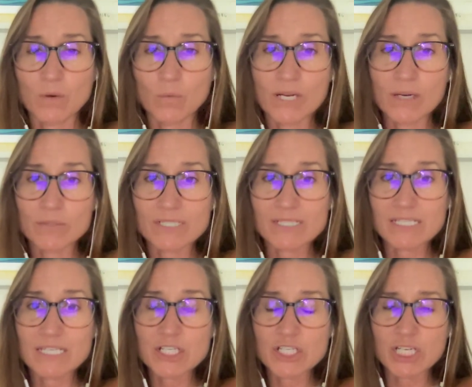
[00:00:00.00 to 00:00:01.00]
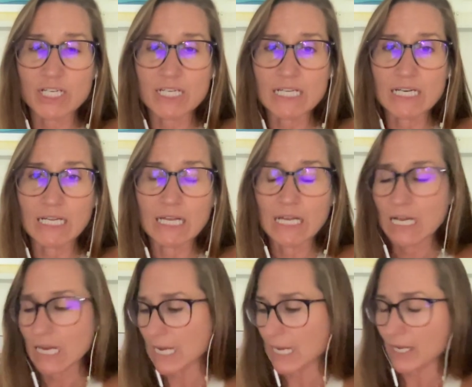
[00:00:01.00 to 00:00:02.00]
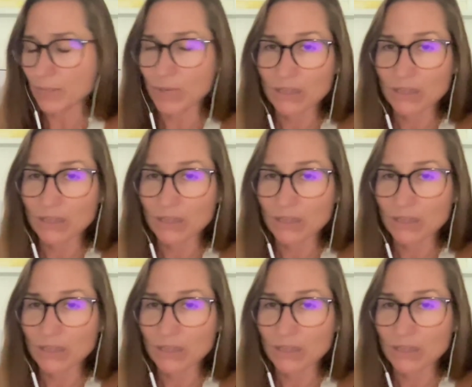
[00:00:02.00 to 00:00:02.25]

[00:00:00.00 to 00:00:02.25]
When I was teaching, um,